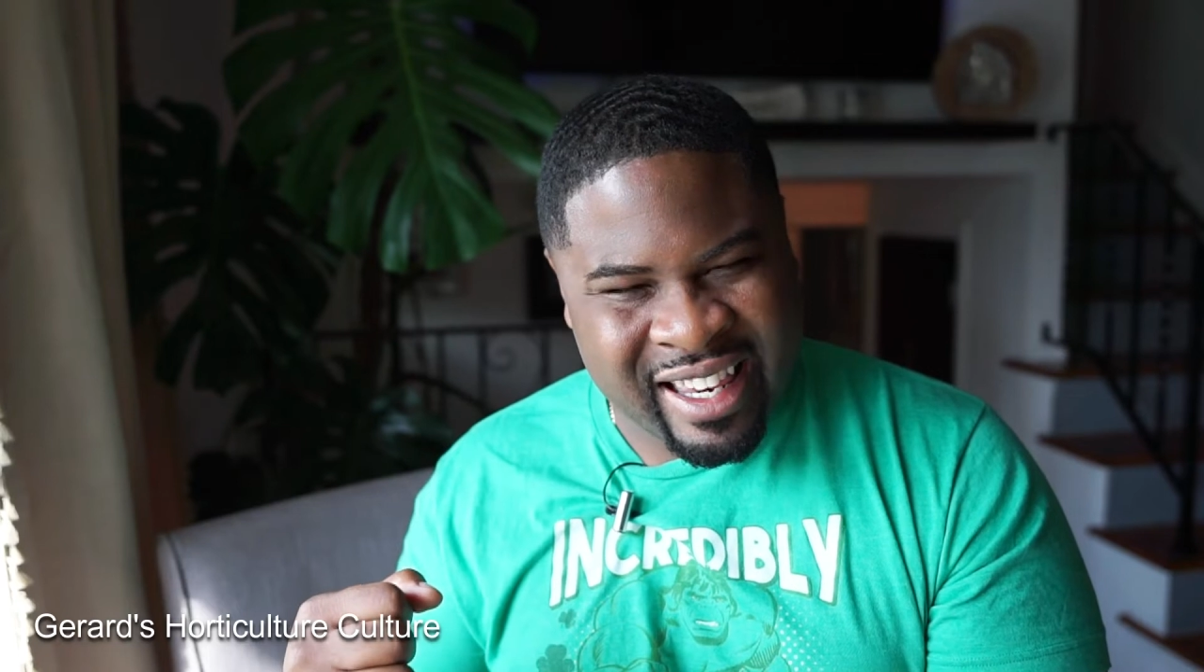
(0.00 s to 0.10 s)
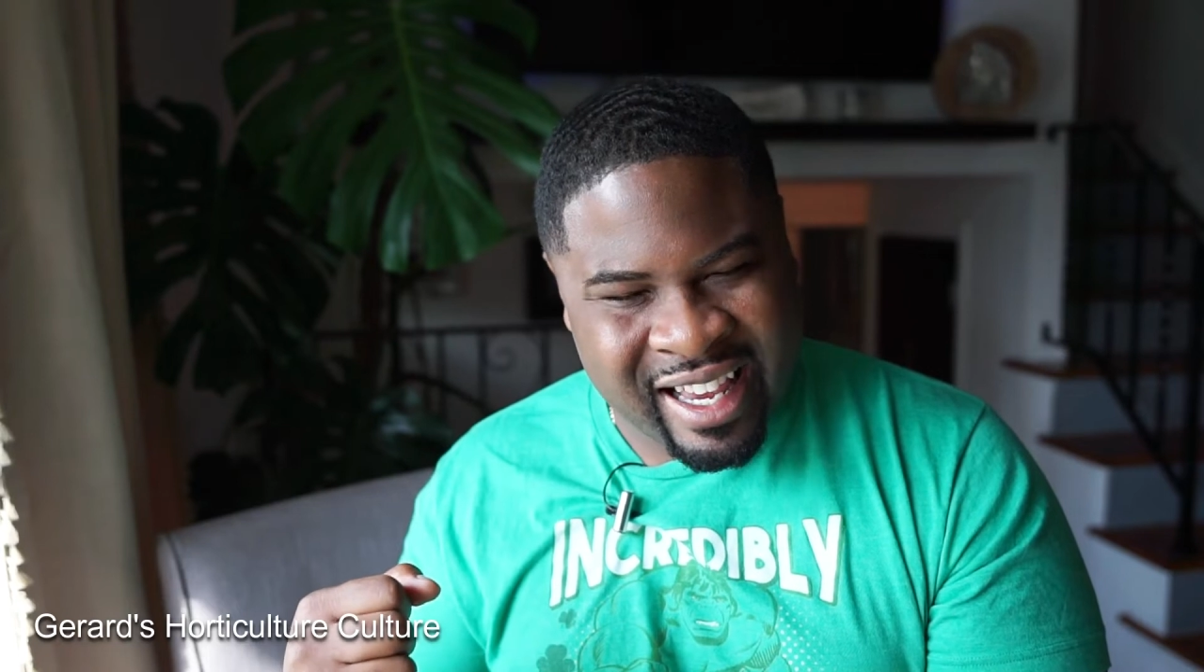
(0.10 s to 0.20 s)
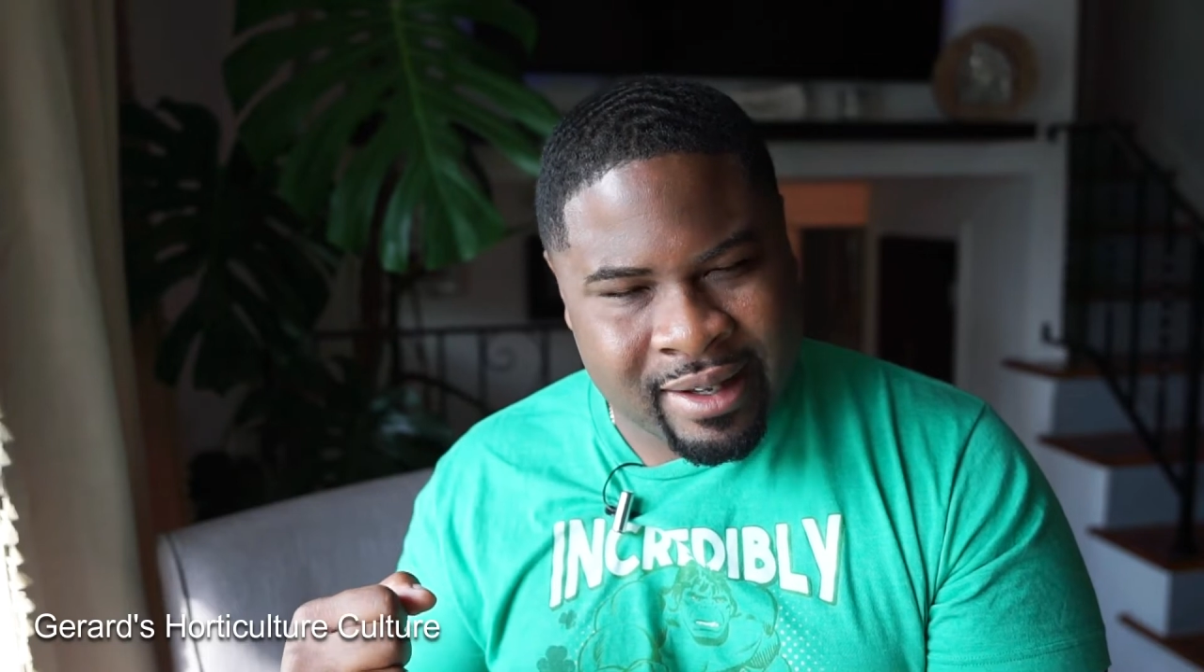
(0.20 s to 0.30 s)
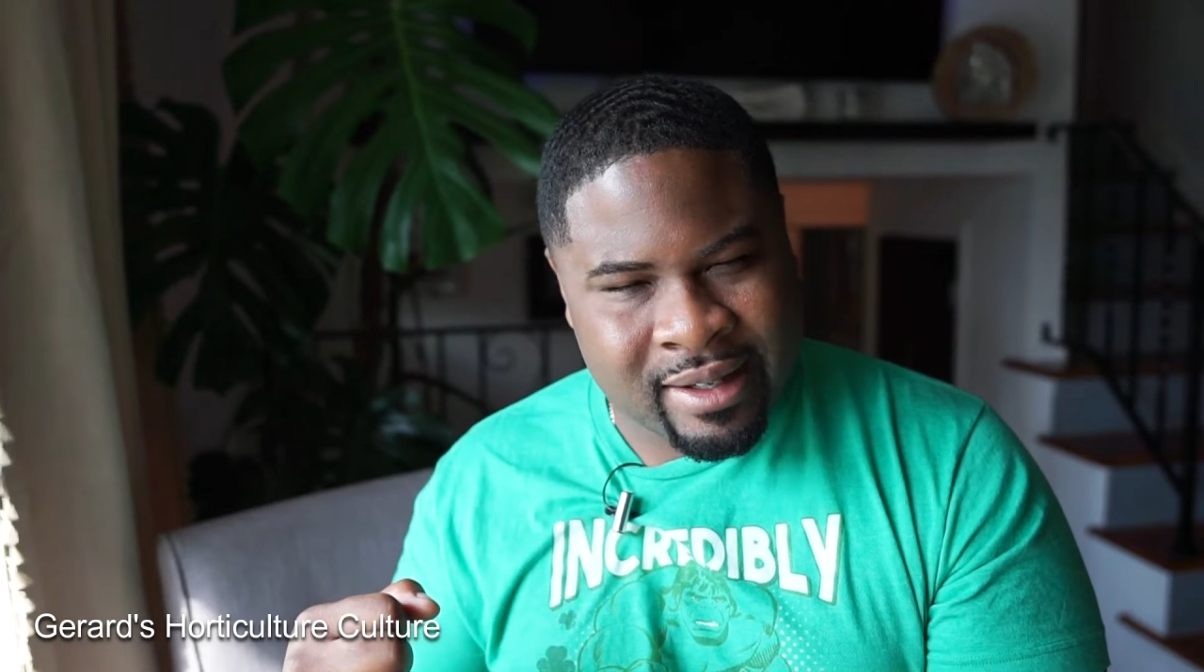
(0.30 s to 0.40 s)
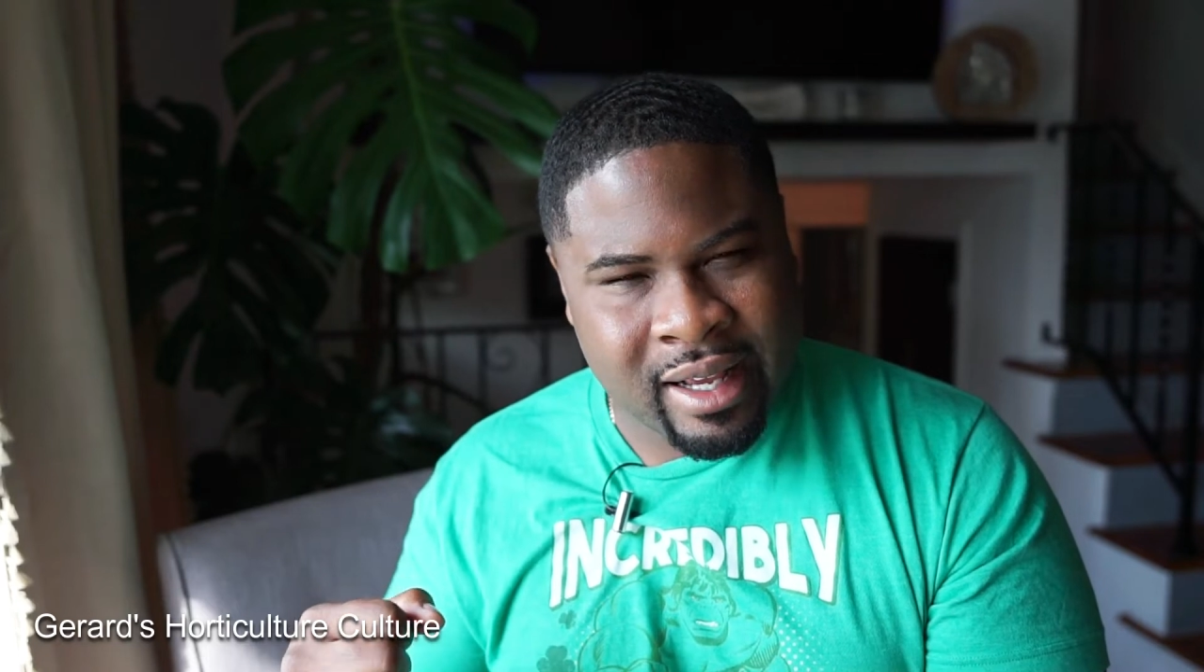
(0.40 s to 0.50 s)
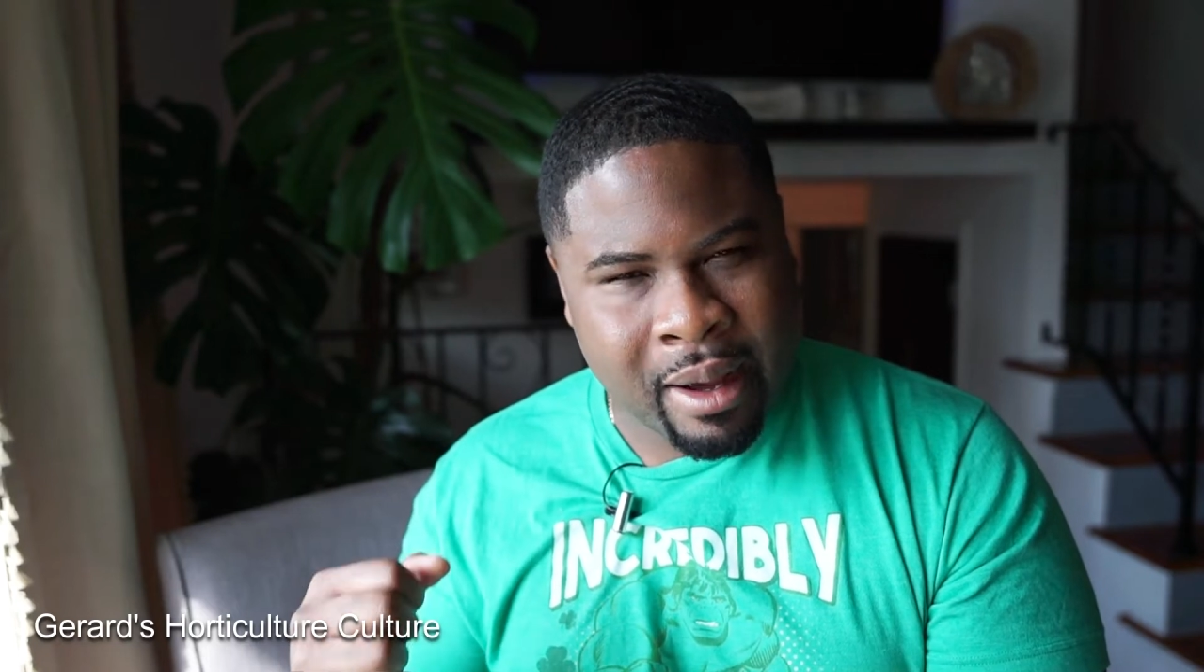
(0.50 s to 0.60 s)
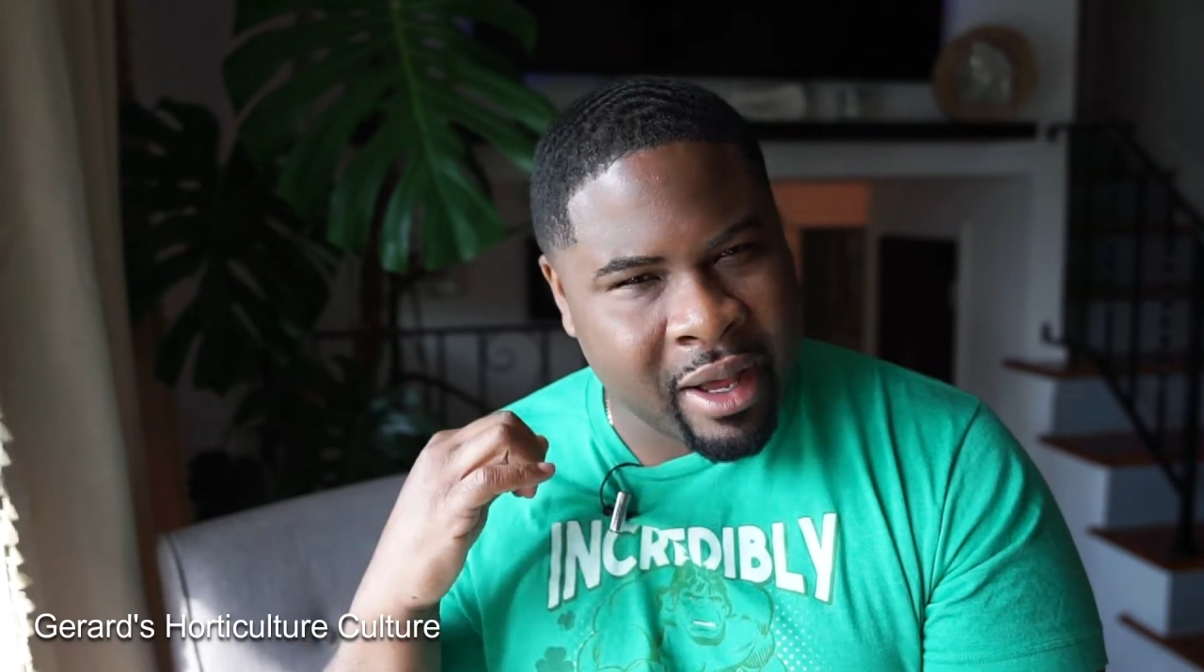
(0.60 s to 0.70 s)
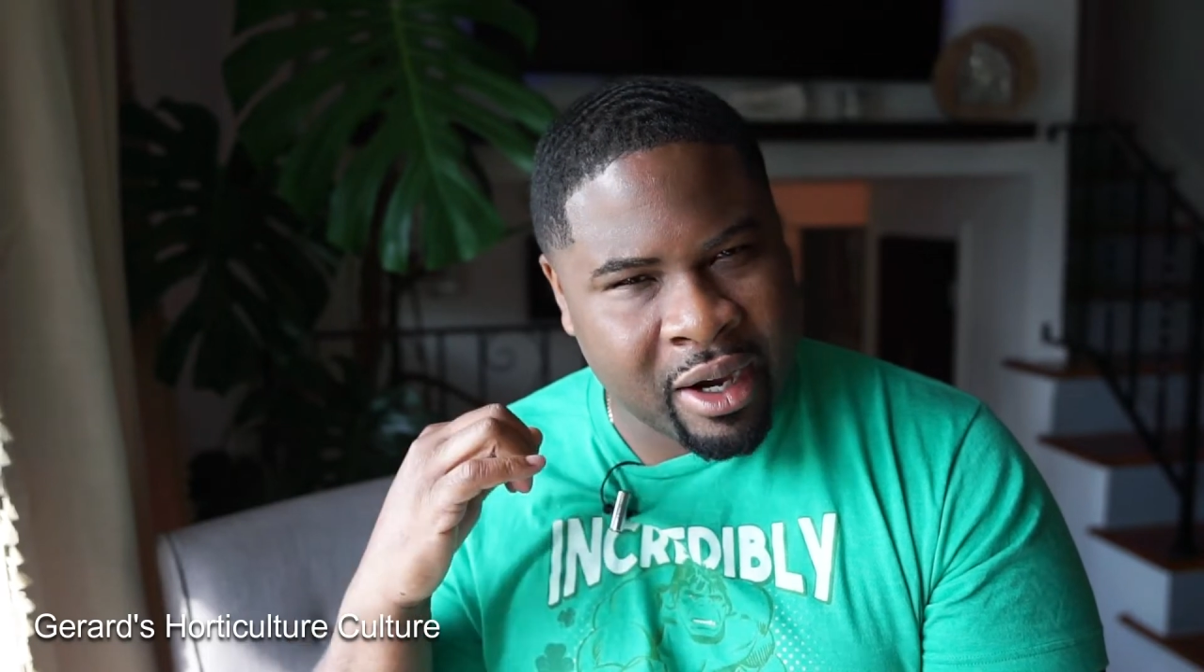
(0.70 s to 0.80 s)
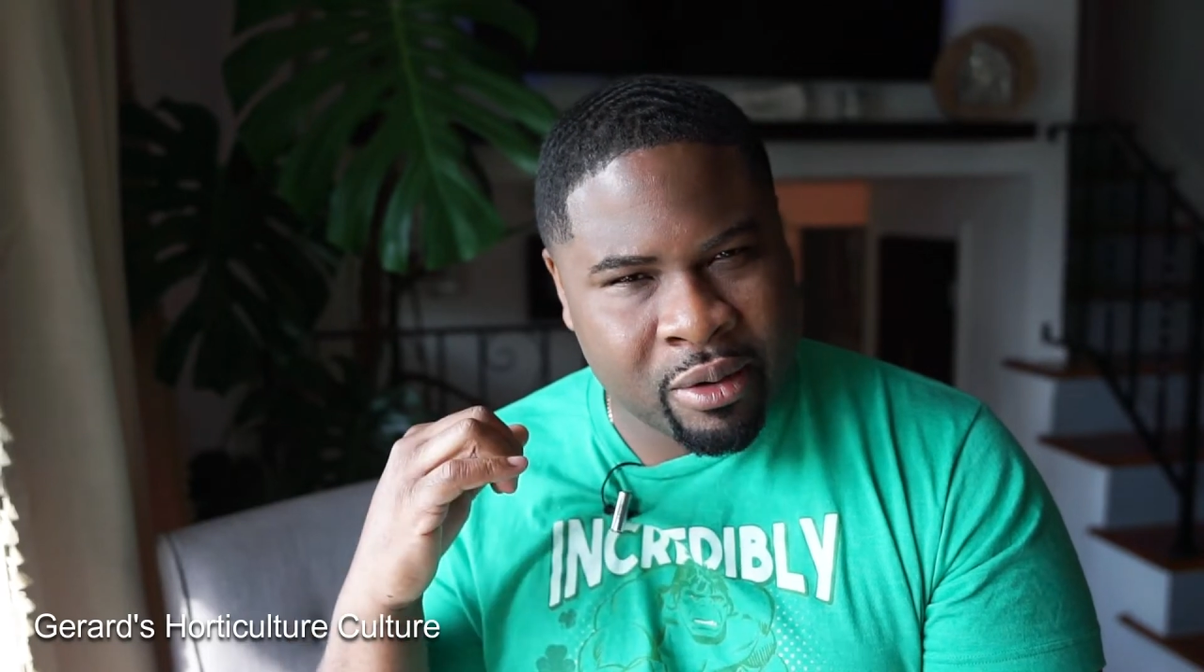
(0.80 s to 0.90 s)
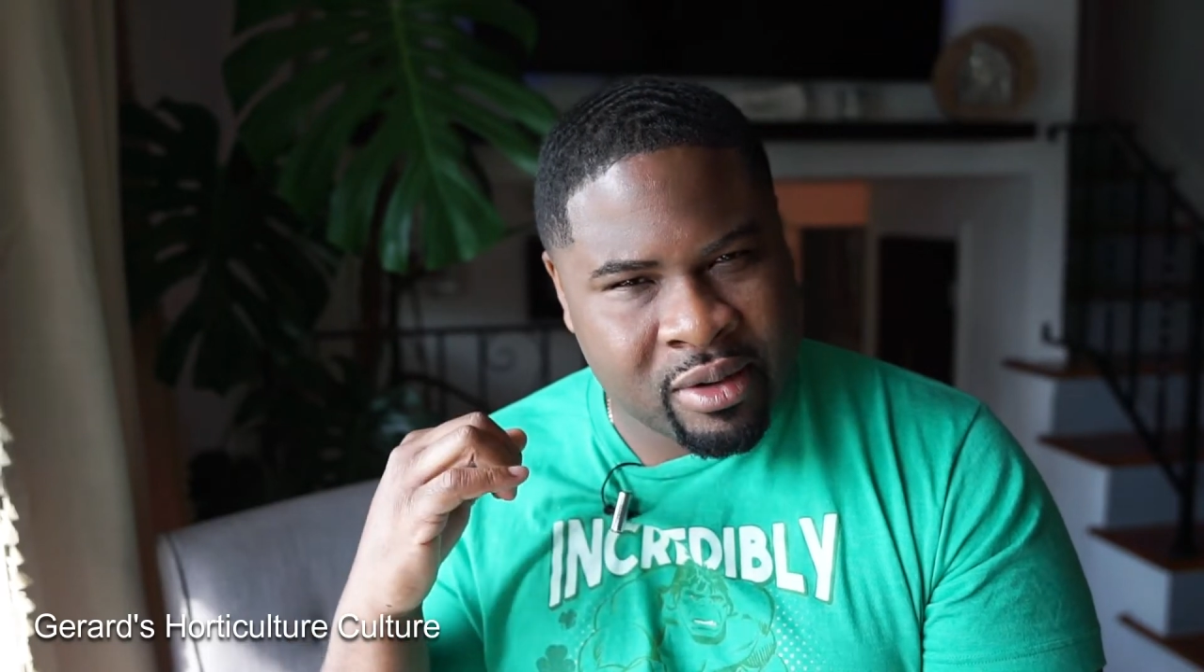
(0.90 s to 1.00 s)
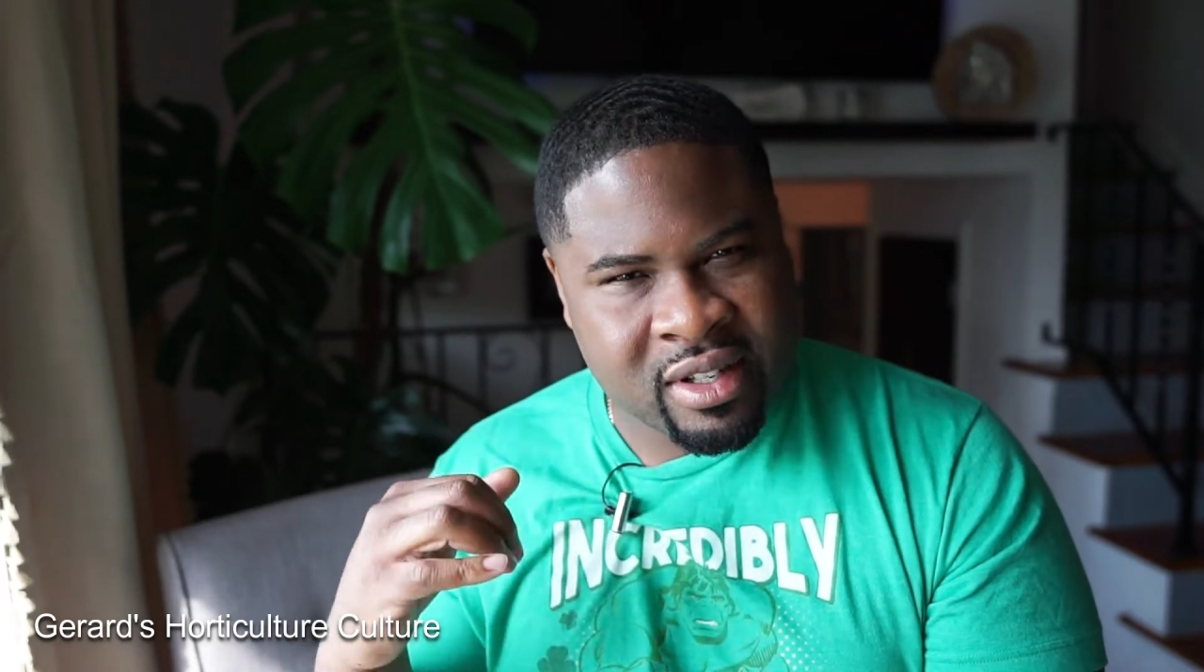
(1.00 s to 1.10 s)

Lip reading: Yes, I'm not going to